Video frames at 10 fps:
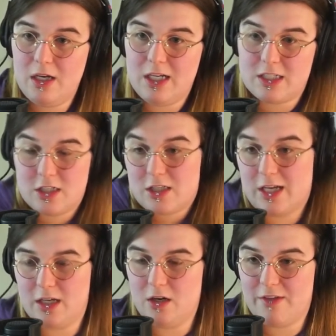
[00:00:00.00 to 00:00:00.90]
it's just
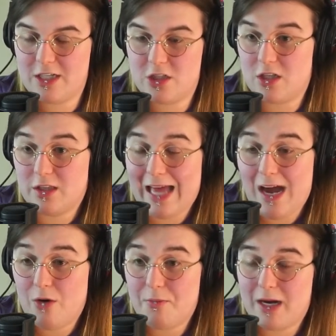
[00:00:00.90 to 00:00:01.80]
like you know that's just
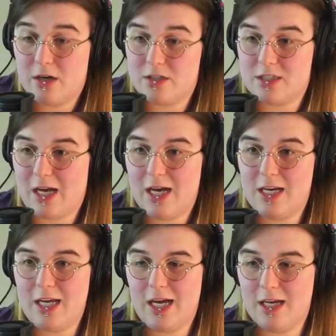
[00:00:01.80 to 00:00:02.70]
allowed by our
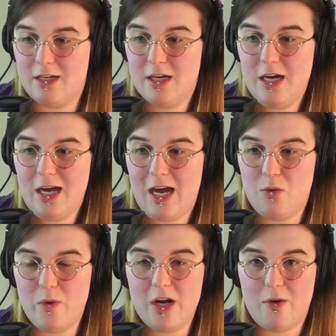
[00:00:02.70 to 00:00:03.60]
society and and
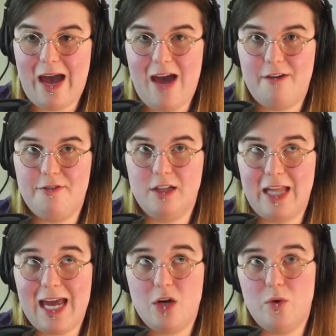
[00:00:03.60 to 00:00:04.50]
we don't have the
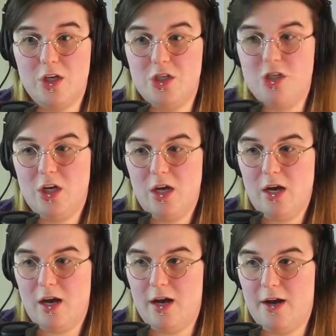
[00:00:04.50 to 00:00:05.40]
language
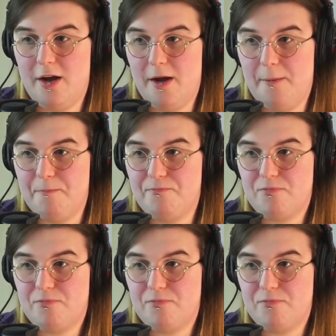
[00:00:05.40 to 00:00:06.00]
um